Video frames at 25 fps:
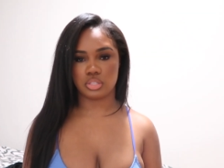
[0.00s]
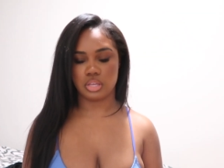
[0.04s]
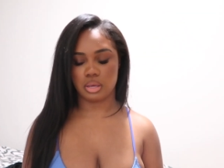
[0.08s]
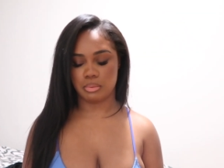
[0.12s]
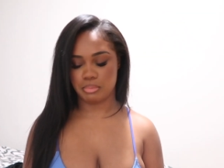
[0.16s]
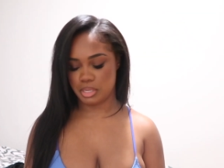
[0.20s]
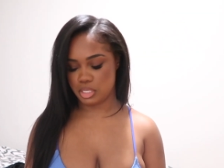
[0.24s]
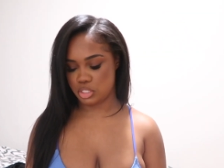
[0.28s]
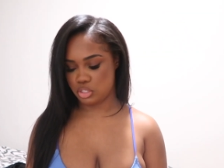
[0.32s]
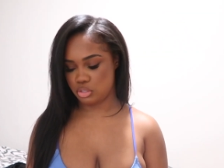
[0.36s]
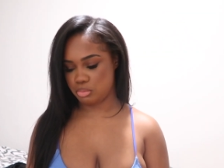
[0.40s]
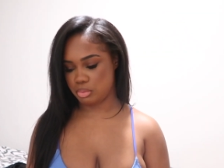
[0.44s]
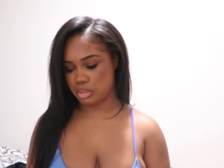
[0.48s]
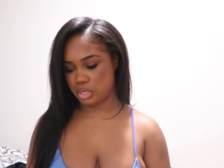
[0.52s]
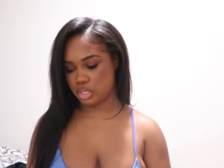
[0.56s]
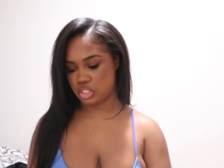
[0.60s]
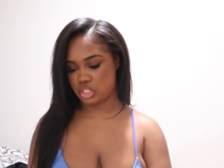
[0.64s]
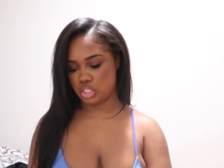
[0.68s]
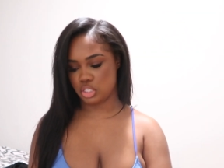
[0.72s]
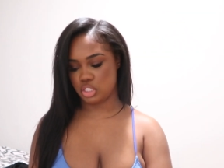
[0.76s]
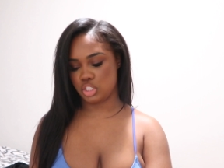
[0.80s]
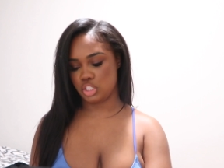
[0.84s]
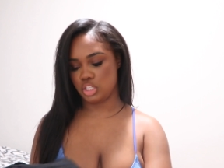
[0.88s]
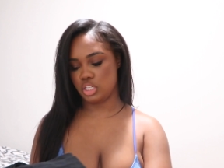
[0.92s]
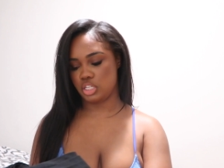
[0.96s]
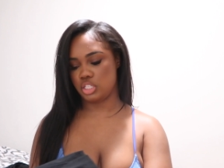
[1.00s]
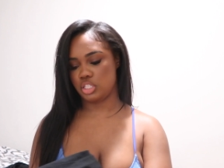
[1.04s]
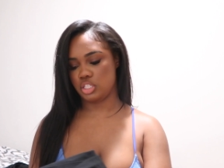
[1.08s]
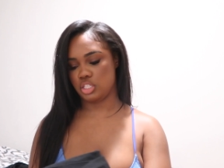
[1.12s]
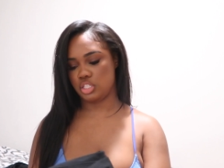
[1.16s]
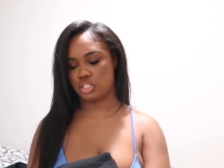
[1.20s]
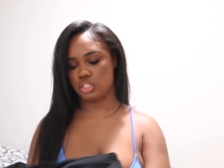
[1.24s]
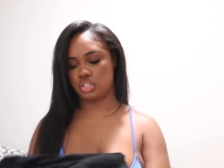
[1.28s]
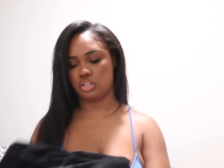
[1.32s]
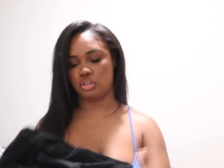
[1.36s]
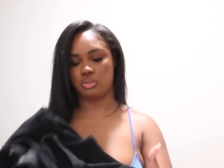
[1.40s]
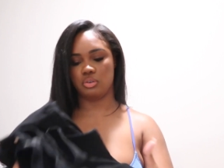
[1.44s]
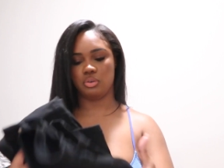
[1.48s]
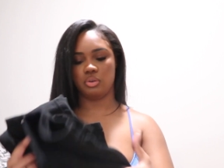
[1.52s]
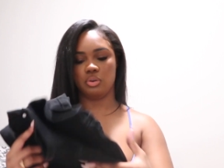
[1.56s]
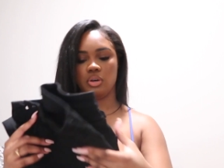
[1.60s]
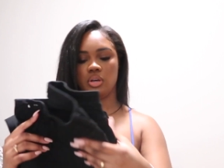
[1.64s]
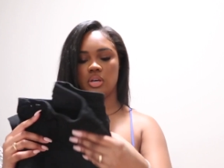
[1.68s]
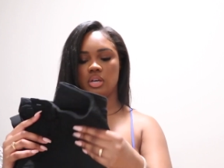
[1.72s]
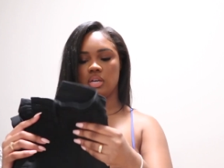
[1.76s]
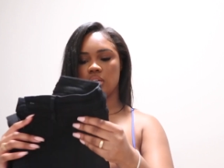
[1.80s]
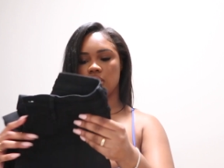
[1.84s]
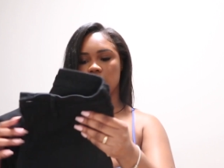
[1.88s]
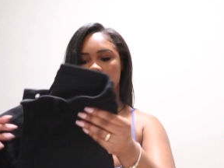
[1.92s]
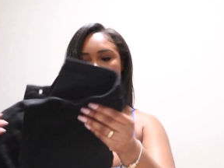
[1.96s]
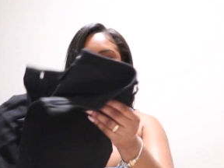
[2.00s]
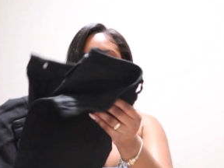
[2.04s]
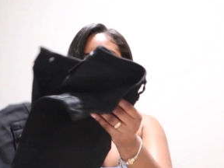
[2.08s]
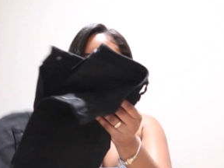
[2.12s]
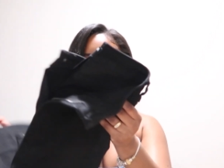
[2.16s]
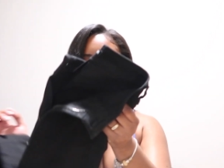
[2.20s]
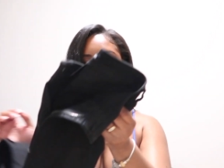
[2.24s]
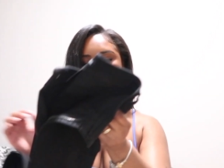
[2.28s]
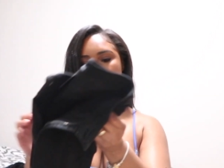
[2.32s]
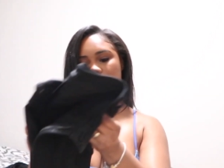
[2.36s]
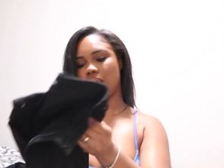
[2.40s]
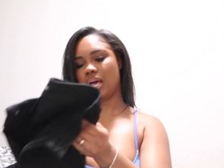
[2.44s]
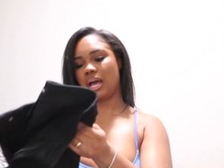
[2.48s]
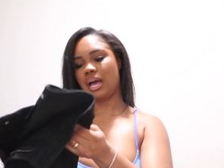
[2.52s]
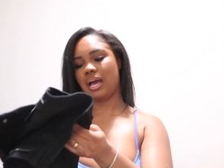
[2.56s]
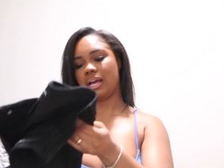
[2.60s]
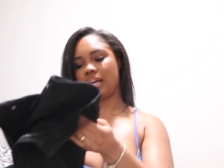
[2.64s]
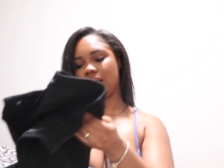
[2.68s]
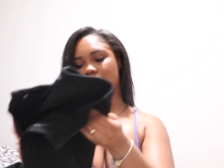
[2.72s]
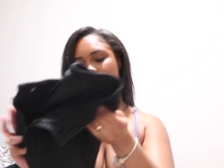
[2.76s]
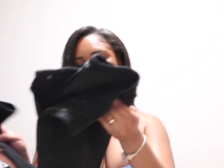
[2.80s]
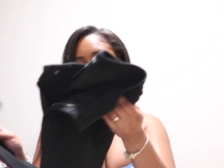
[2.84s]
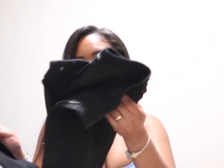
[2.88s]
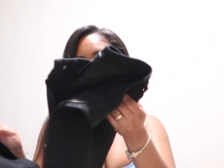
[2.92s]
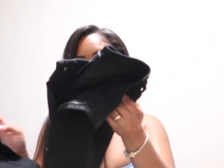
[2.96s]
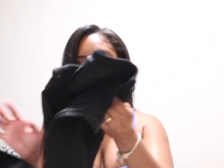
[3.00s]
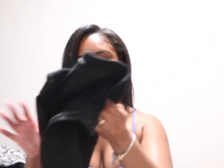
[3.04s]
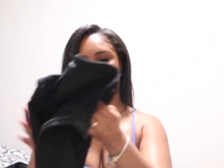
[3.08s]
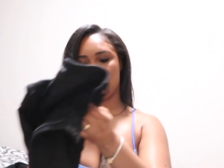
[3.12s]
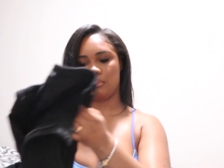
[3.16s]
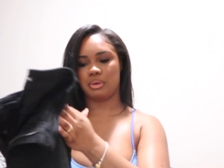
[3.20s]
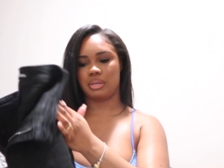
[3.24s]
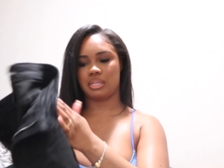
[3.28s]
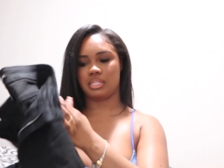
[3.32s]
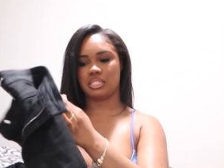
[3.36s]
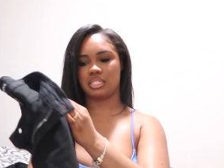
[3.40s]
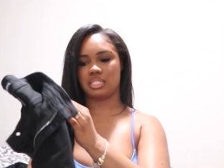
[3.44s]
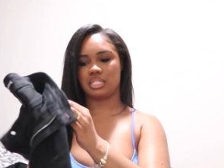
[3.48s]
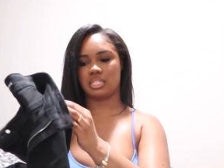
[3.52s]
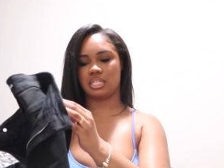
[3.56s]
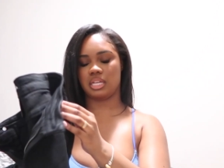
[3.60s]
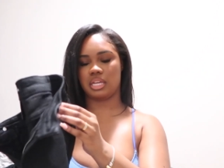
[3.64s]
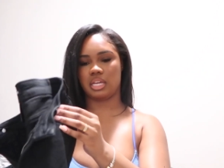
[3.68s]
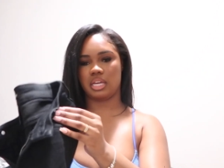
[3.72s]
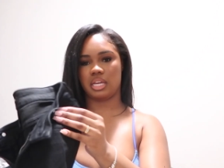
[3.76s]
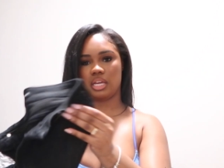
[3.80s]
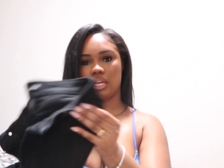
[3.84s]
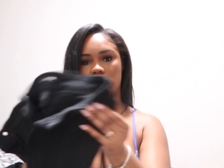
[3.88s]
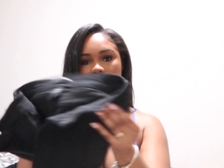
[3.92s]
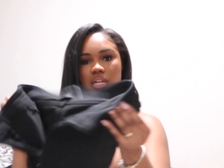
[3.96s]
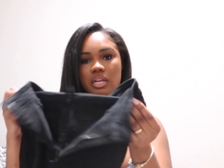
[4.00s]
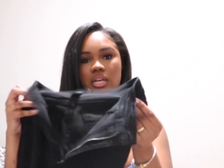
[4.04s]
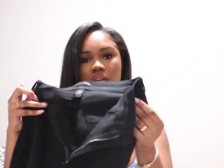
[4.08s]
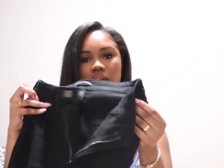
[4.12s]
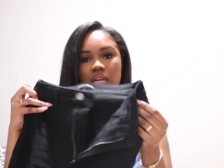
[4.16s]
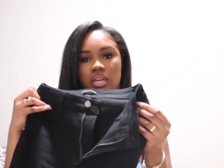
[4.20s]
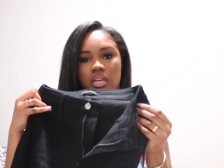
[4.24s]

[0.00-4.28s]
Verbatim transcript: sent me two pairs of jeans, so some black high-waisted